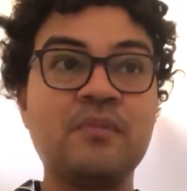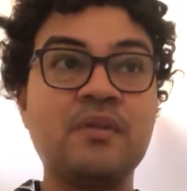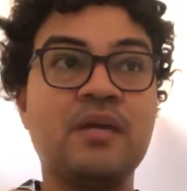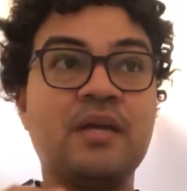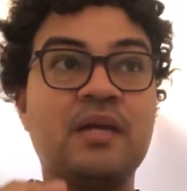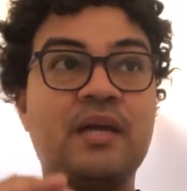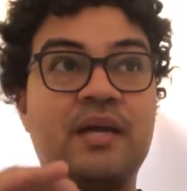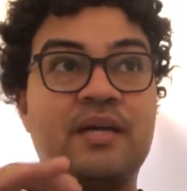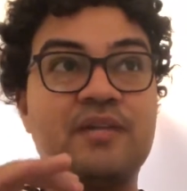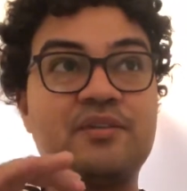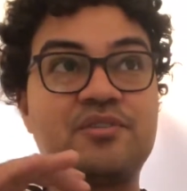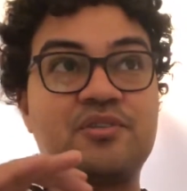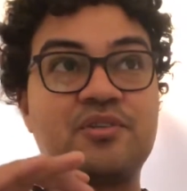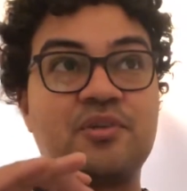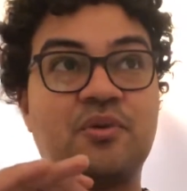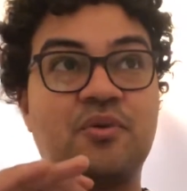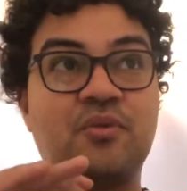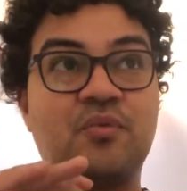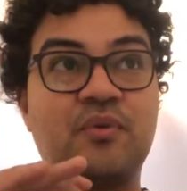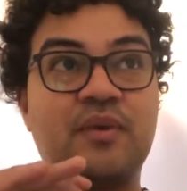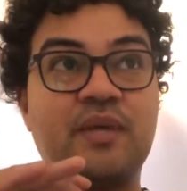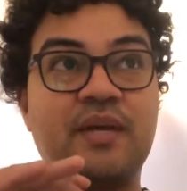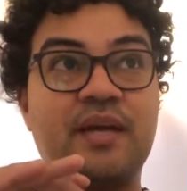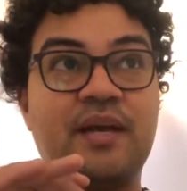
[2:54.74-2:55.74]
And so
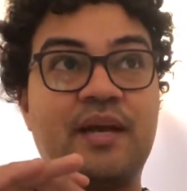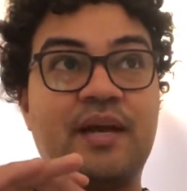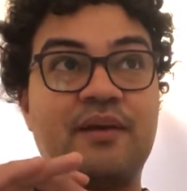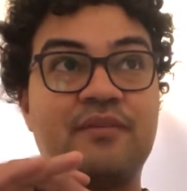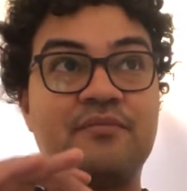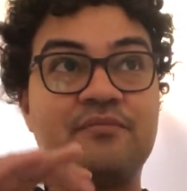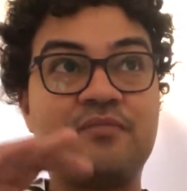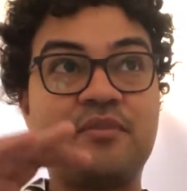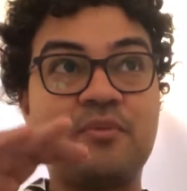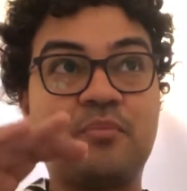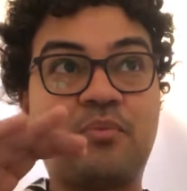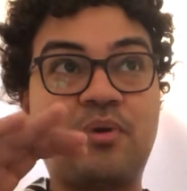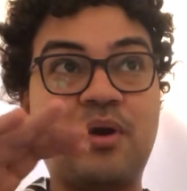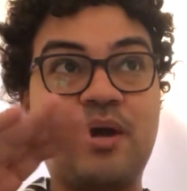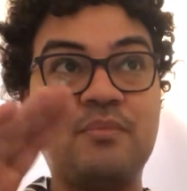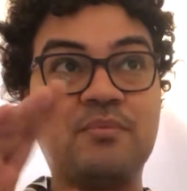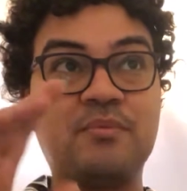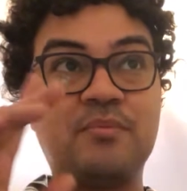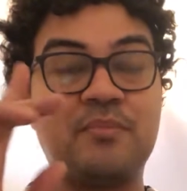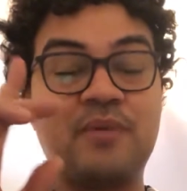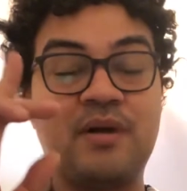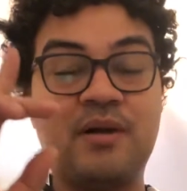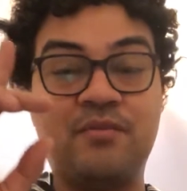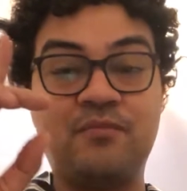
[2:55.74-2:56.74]
we have the
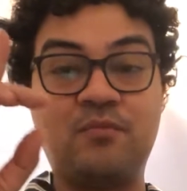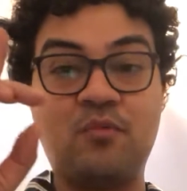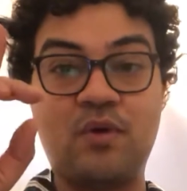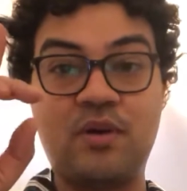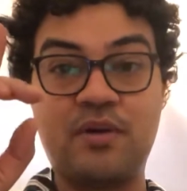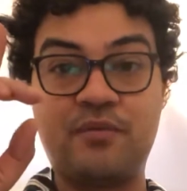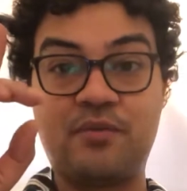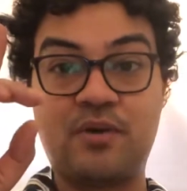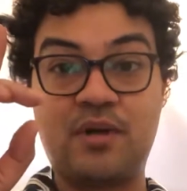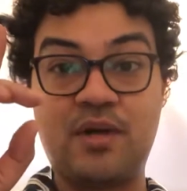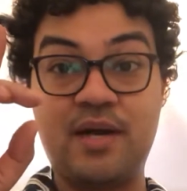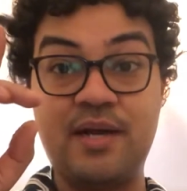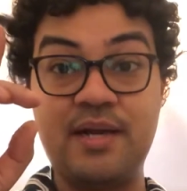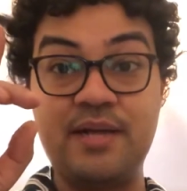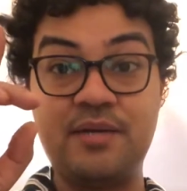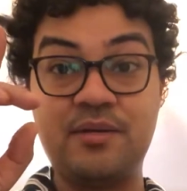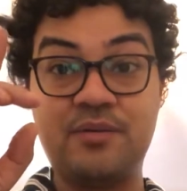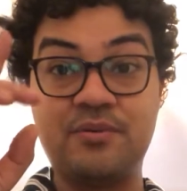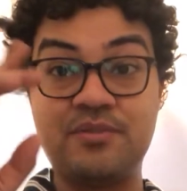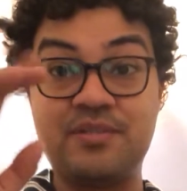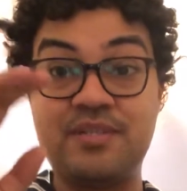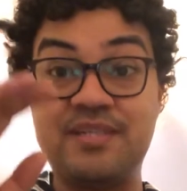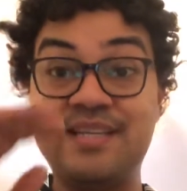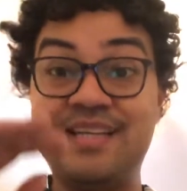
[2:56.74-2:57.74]
problem of one of our high
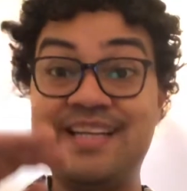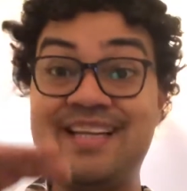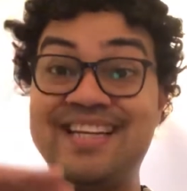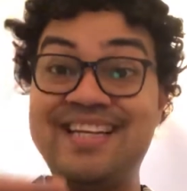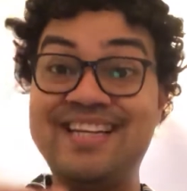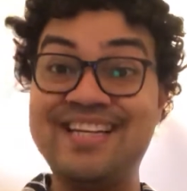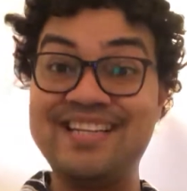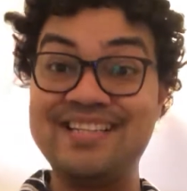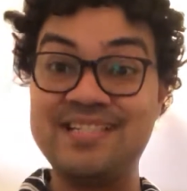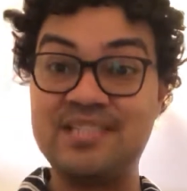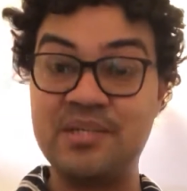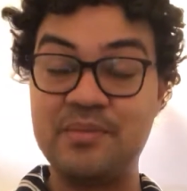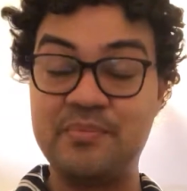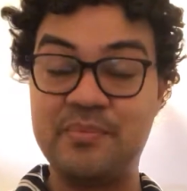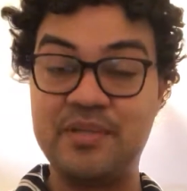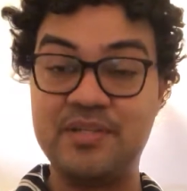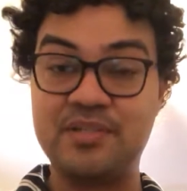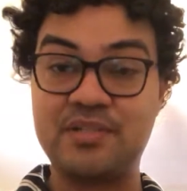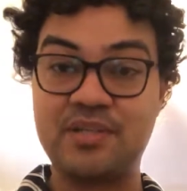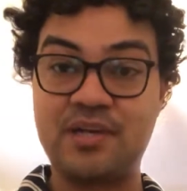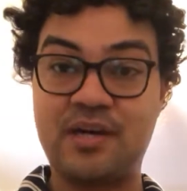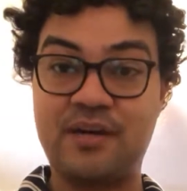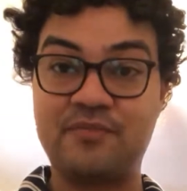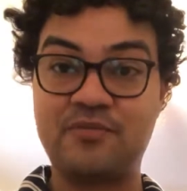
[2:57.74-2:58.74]
notes needing to be
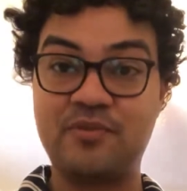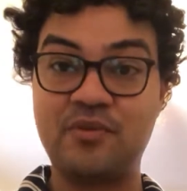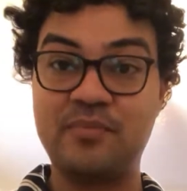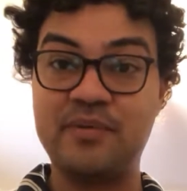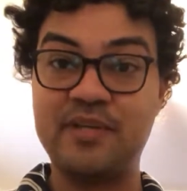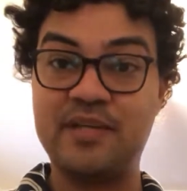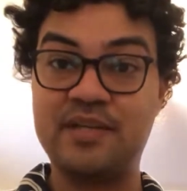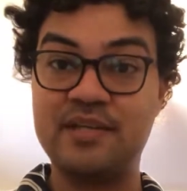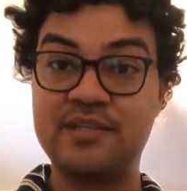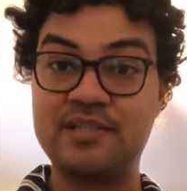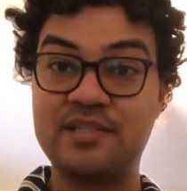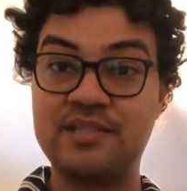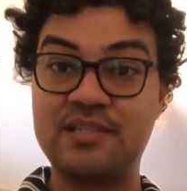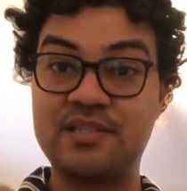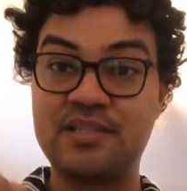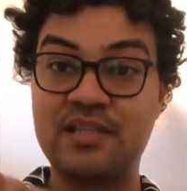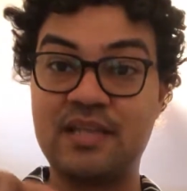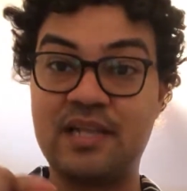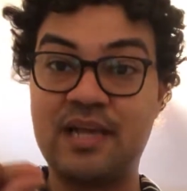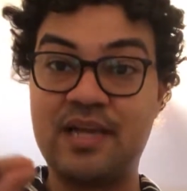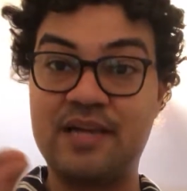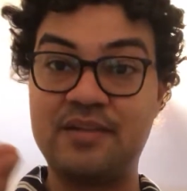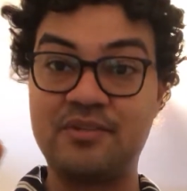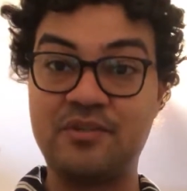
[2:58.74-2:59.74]
softer because it's the
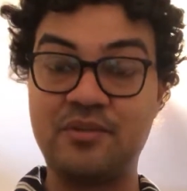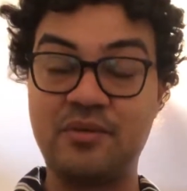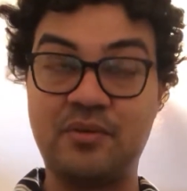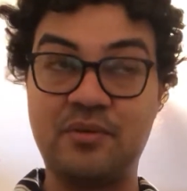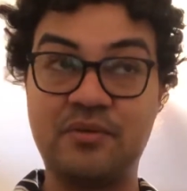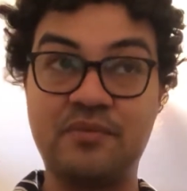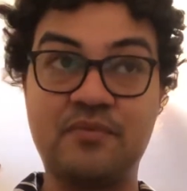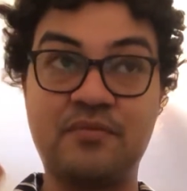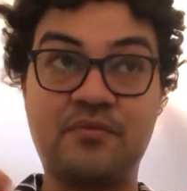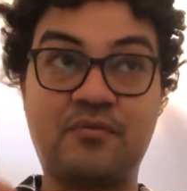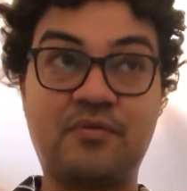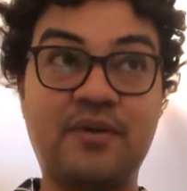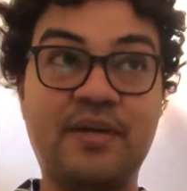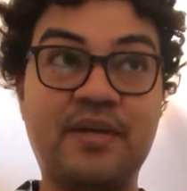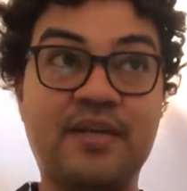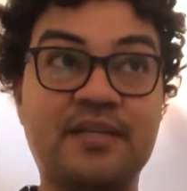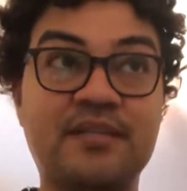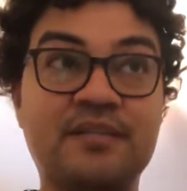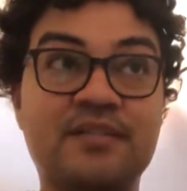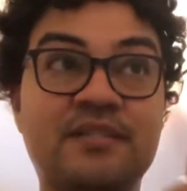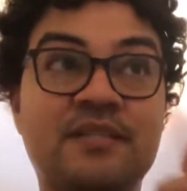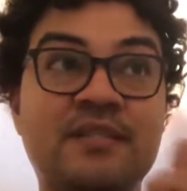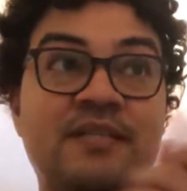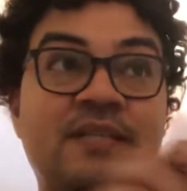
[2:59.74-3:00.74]
last note of the phrase.